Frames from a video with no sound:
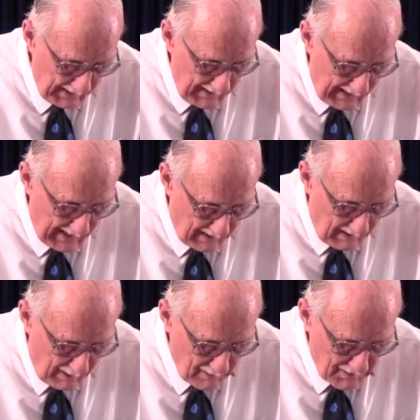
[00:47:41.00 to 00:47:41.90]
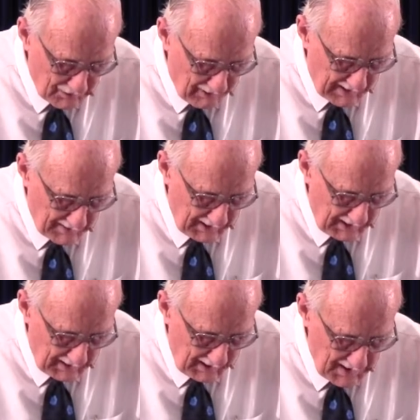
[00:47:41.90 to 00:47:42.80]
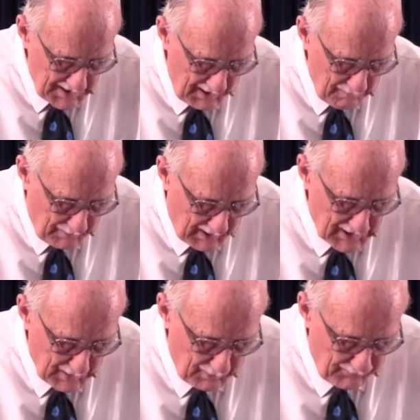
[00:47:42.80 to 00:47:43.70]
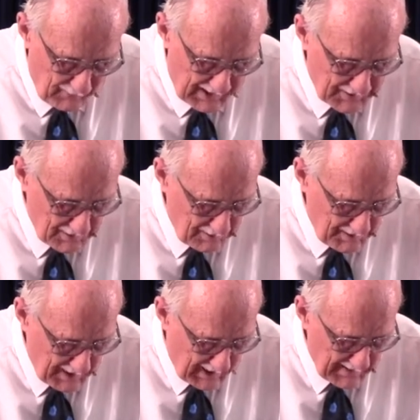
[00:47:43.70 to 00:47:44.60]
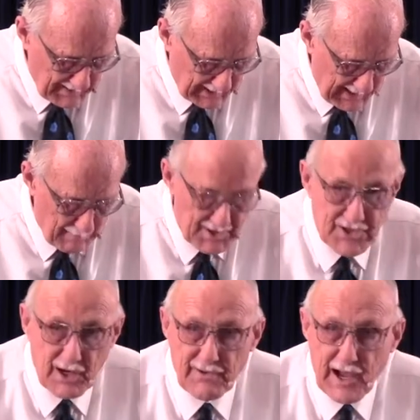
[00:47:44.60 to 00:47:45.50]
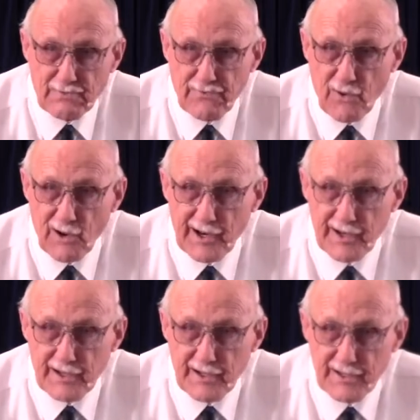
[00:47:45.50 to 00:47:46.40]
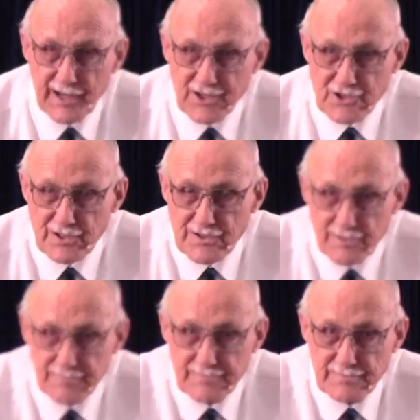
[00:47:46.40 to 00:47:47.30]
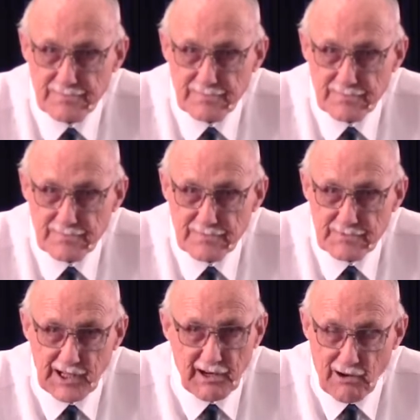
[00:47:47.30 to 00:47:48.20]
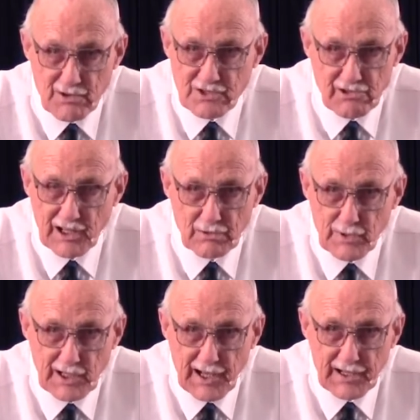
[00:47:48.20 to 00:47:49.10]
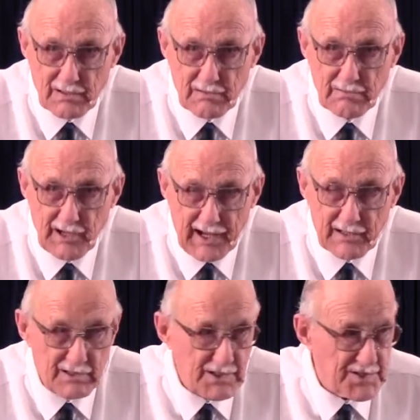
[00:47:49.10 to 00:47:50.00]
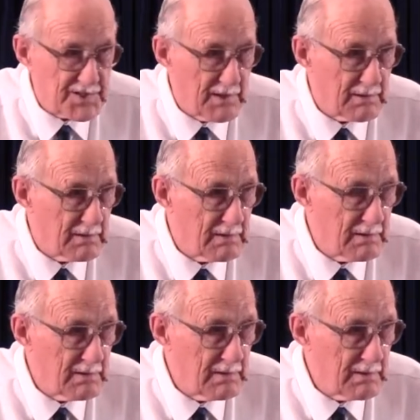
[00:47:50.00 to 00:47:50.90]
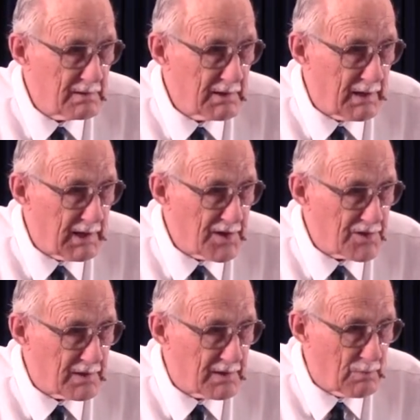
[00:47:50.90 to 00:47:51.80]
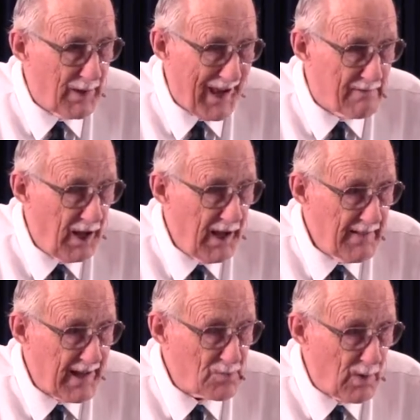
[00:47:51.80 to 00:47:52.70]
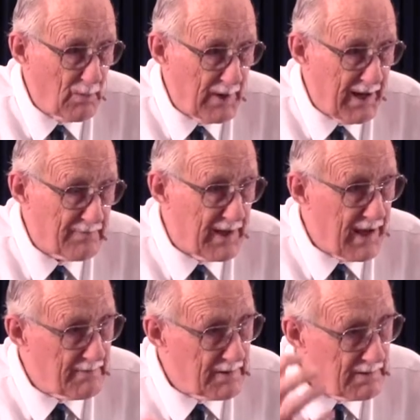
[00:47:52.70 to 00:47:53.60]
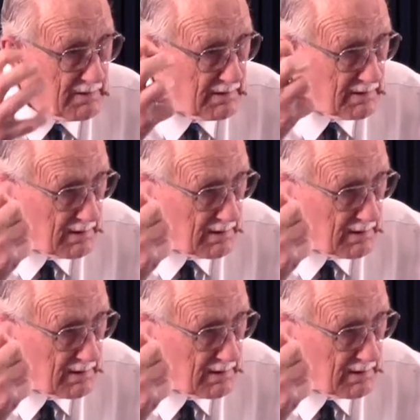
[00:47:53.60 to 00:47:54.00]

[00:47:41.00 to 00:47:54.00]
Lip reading: In our own strength, it is impossible for us to deny the clamors of our fallen natures. In our own strength, we can't handle this sin nature that we have. That's why we have to have a